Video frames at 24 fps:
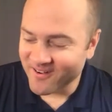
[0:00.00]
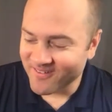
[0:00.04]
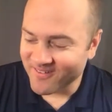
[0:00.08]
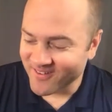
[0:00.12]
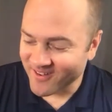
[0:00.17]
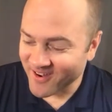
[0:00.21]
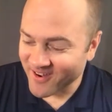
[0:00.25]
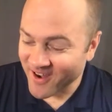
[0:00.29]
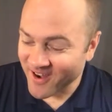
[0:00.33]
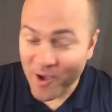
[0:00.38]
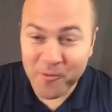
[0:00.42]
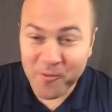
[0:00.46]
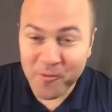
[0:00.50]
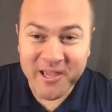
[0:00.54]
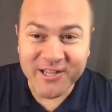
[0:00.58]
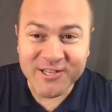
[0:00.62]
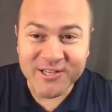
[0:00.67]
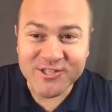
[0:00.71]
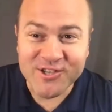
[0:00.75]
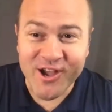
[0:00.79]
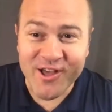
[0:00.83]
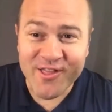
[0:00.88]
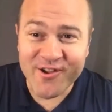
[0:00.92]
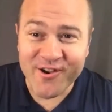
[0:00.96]
knowing
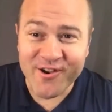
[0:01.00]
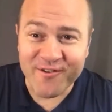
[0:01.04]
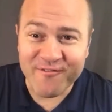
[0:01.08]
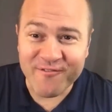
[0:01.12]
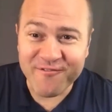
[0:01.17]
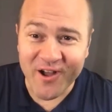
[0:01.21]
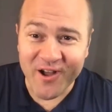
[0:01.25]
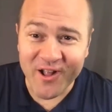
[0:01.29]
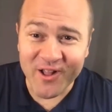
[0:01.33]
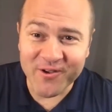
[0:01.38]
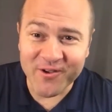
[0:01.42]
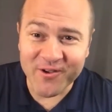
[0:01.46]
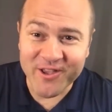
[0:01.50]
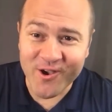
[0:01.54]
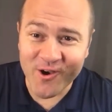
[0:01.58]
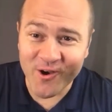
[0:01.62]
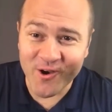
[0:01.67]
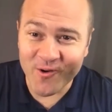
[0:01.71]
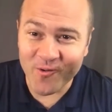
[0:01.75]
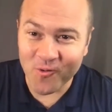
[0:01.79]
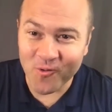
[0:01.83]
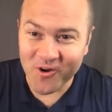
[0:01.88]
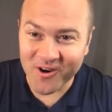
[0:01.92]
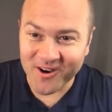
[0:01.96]
each other and following
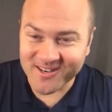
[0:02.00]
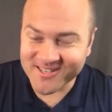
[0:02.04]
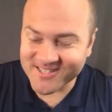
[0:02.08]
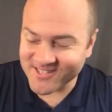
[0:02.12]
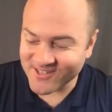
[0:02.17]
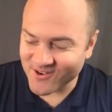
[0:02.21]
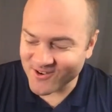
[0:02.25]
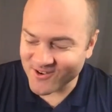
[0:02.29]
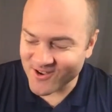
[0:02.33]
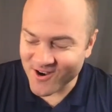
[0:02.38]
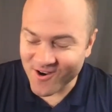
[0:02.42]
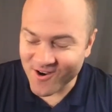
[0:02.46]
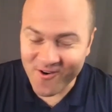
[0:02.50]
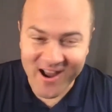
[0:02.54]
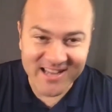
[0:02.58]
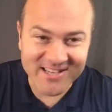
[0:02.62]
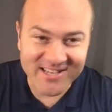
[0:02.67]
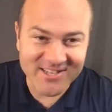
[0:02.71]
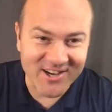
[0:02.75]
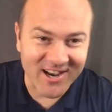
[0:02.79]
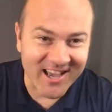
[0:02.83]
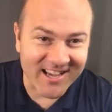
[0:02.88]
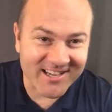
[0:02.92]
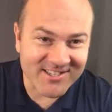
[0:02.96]
your work. So
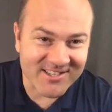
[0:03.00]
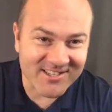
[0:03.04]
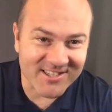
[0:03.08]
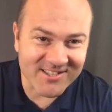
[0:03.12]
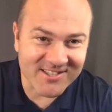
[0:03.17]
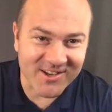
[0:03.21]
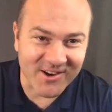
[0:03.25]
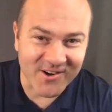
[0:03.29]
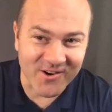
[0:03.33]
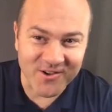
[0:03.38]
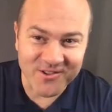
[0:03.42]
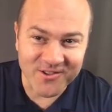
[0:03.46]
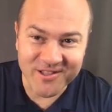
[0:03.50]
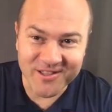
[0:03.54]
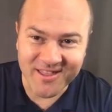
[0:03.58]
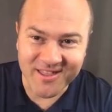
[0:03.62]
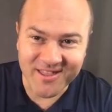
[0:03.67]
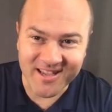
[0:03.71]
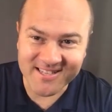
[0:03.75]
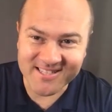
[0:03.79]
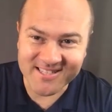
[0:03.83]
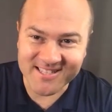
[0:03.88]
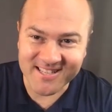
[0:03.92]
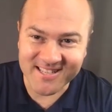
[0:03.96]
congratulations on all the
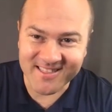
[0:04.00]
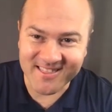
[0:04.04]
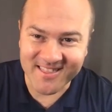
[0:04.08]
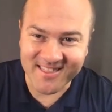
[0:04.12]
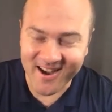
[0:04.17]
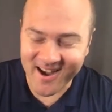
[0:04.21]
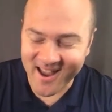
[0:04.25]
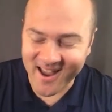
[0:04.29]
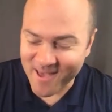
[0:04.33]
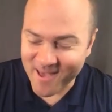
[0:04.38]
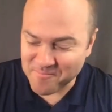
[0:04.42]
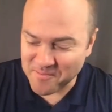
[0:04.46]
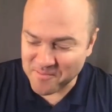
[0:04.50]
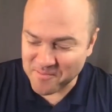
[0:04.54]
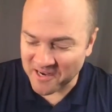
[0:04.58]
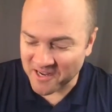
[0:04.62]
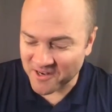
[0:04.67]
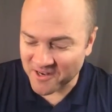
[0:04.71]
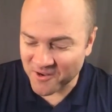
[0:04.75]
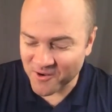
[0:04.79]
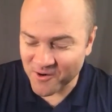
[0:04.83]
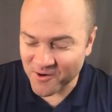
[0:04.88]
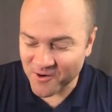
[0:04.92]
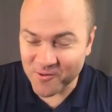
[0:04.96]
things that, that are happening
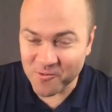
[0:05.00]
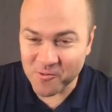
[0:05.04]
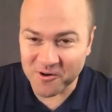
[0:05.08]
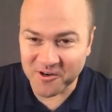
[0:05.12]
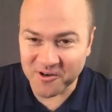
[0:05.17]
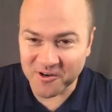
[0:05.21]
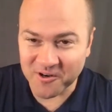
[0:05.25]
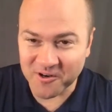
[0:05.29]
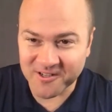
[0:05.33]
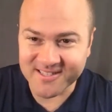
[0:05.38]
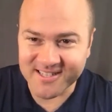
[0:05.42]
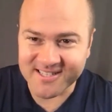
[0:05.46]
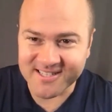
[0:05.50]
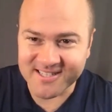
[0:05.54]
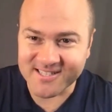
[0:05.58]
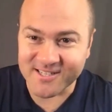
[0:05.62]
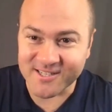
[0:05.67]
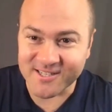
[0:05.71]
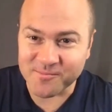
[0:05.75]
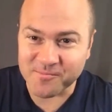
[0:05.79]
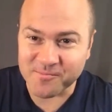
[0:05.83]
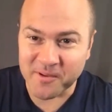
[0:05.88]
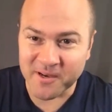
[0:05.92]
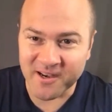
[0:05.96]
in your world.
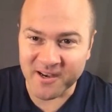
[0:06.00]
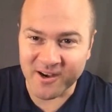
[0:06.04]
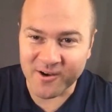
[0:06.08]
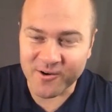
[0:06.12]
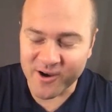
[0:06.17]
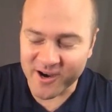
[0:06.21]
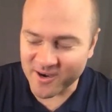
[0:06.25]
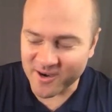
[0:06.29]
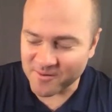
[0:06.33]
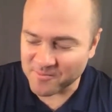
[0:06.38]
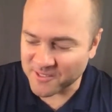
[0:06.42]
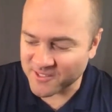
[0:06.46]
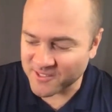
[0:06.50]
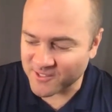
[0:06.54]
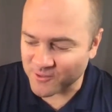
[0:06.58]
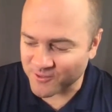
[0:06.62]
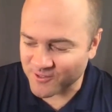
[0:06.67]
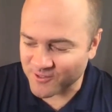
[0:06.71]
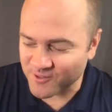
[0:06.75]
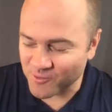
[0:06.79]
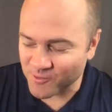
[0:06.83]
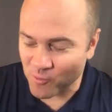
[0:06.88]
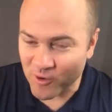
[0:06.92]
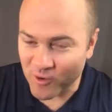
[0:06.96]
That's just been incredible
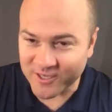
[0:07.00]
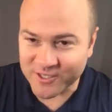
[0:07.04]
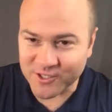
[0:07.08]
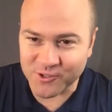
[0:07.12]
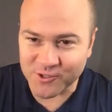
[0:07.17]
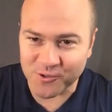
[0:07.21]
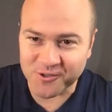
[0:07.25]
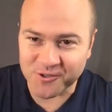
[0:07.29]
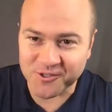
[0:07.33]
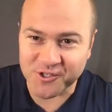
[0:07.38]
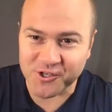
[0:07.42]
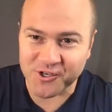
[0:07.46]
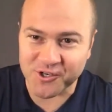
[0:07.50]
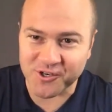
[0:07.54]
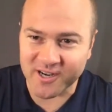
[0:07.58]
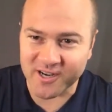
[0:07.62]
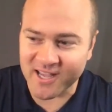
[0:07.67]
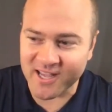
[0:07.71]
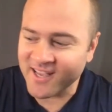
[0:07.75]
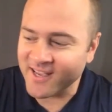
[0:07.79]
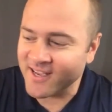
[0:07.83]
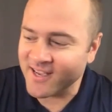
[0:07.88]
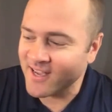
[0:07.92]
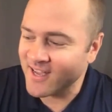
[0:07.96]
to, to watch your
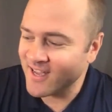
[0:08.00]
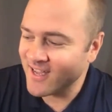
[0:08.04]
journey.